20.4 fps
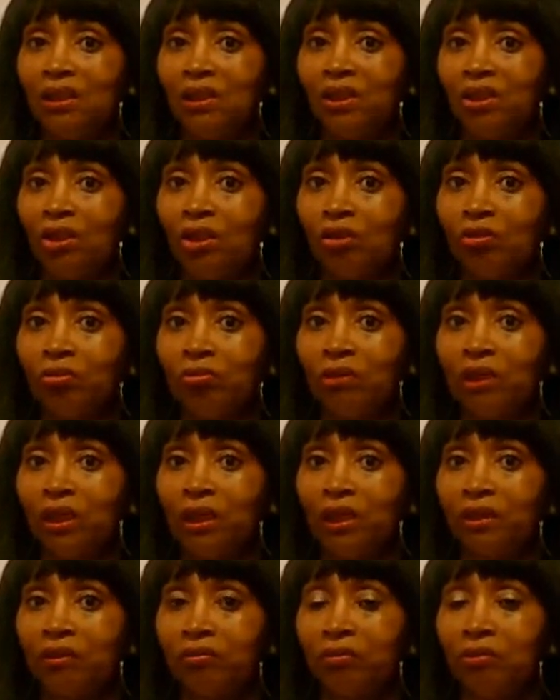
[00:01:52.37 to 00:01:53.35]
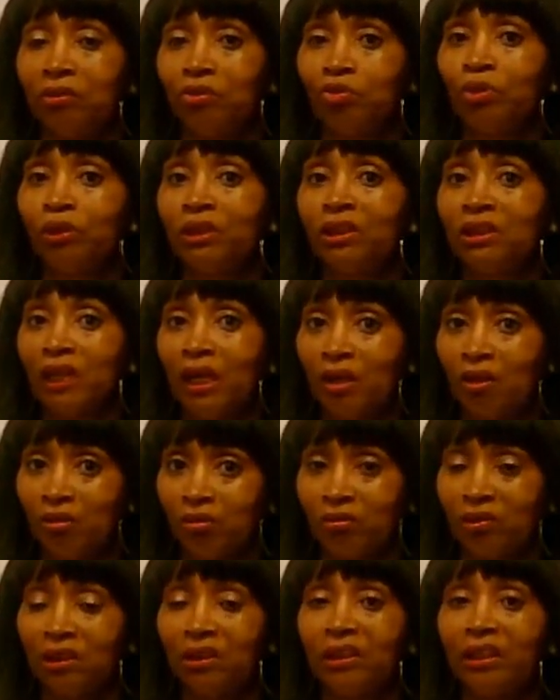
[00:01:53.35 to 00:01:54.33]
reach
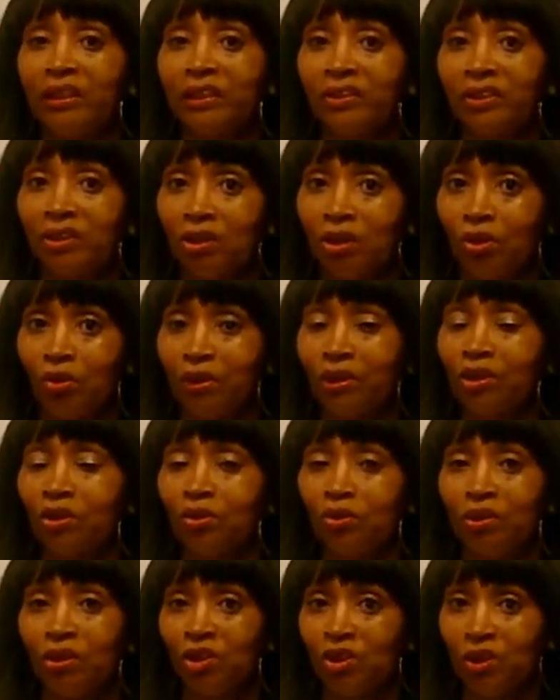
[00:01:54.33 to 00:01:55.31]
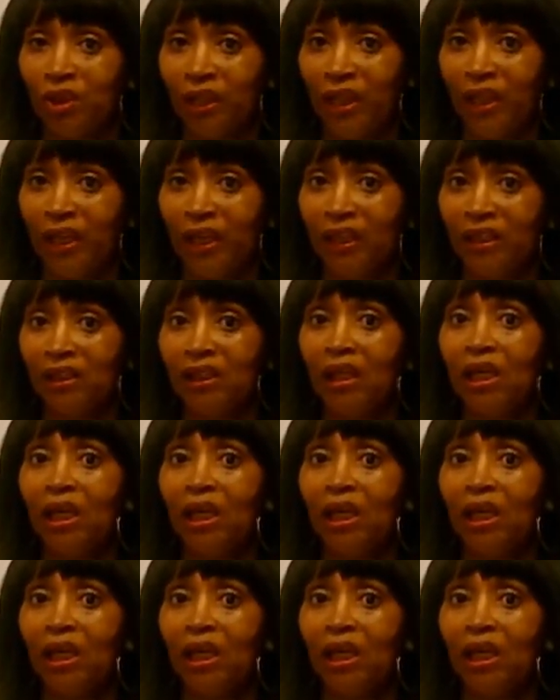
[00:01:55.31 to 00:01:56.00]
out and let us know as soon as you can.